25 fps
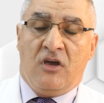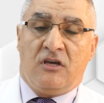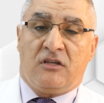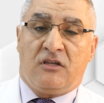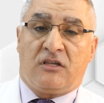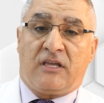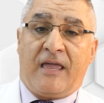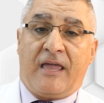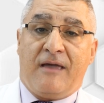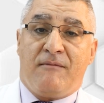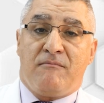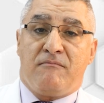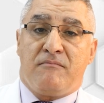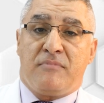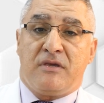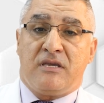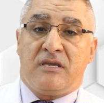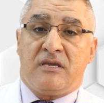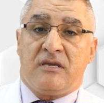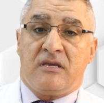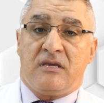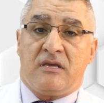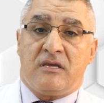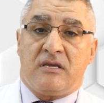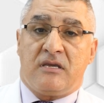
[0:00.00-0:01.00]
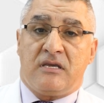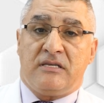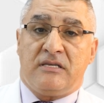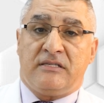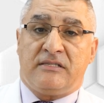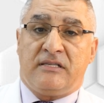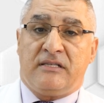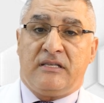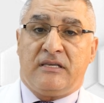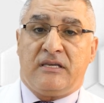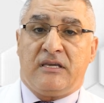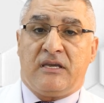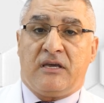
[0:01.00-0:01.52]
it can be
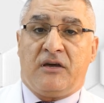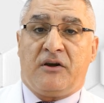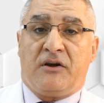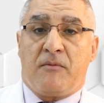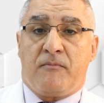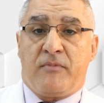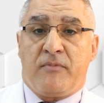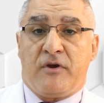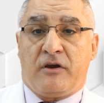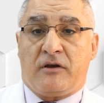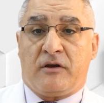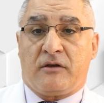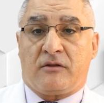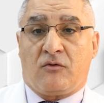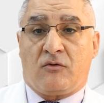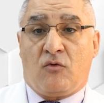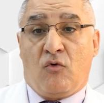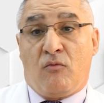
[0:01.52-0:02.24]
easily repaired.